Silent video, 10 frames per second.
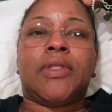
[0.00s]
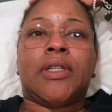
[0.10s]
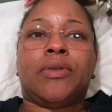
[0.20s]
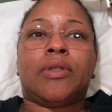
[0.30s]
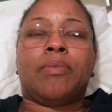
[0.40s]

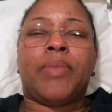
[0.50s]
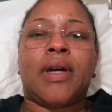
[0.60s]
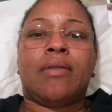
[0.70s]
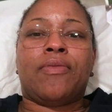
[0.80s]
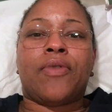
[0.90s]
There was
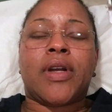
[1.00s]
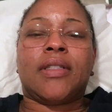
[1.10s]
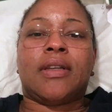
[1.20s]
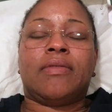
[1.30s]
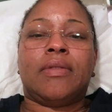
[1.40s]
about
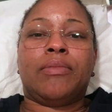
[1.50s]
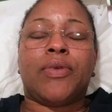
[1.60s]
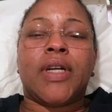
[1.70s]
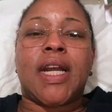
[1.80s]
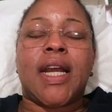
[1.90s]

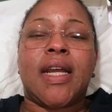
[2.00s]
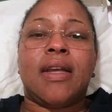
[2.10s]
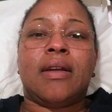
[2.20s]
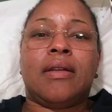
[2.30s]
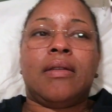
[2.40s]

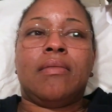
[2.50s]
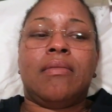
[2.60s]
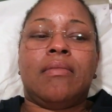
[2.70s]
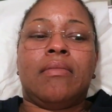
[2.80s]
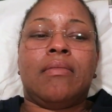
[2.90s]
47.8
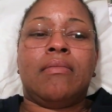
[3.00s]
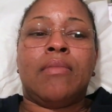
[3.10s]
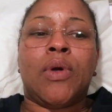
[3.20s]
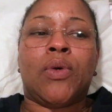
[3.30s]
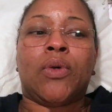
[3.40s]

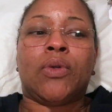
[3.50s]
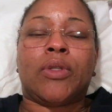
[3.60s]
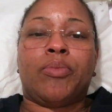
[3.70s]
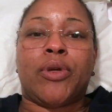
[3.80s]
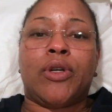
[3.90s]
modal
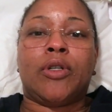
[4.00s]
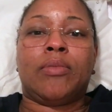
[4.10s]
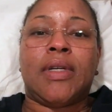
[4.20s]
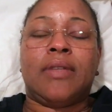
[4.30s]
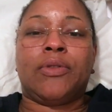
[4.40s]

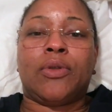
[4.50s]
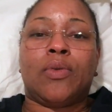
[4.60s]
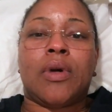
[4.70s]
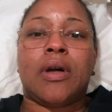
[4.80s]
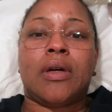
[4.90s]
sperm after
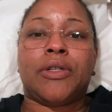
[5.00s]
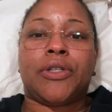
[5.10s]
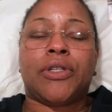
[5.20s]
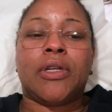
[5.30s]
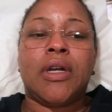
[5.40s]

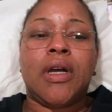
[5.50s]
wash.